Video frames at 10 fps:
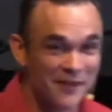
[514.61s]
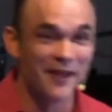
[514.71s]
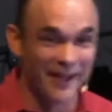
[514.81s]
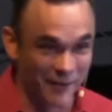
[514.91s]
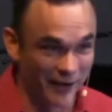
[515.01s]

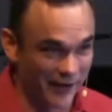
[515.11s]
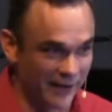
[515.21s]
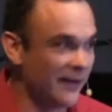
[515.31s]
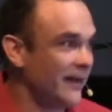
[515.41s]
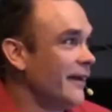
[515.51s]
Think about it.
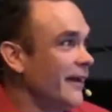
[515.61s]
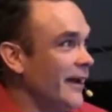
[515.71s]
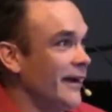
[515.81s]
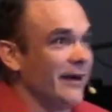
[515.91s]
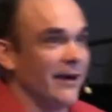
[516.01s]

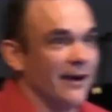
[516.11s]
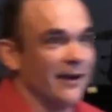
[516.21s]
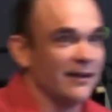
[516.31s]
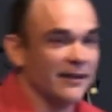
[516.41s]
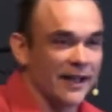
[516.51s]

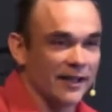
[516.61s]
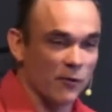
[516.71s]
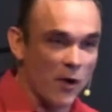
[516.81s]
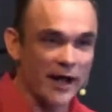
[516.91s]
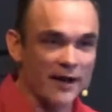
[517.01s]
Ah, I can
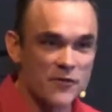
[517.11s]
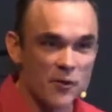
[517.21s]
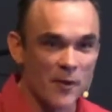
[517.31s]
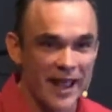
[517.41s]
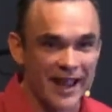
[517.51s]
walk on the
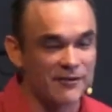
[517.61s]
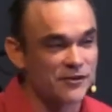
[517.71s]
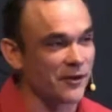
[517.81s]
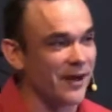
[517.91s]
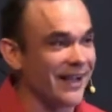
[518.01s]
waves
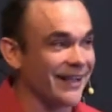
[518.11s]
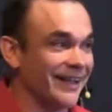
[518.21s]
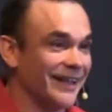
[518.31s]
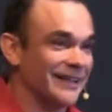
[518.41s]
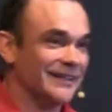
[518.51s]
or I
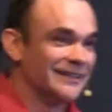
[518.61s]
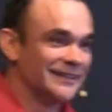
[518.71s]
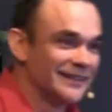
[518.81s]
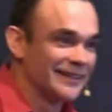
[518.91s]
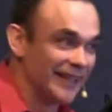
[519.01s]
can
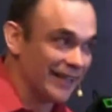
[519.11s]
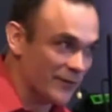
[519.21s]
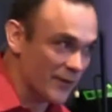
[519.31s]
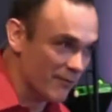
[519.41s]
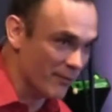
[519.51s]
get
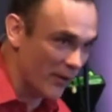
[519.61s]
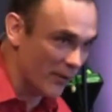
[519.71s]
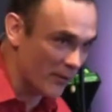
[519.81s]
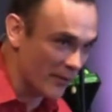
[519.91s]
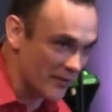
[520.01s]
in the
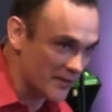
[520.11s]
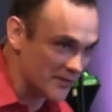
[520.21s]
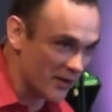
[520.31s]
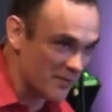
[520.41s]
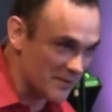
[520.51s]
boat where the
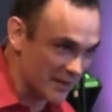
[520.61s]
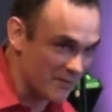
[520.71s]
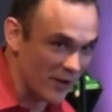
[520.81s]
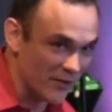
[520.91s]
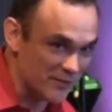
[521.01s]
storm is going to
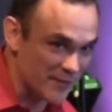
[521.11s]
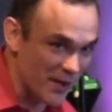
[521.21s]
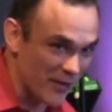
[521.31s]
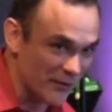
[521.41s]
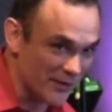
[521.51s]
bounce me
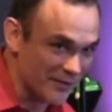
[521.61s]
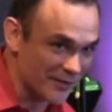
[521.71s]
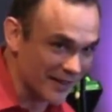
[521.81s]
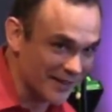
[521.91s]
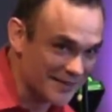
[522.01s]
all over the
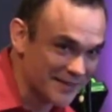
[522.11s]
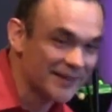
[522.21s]
place.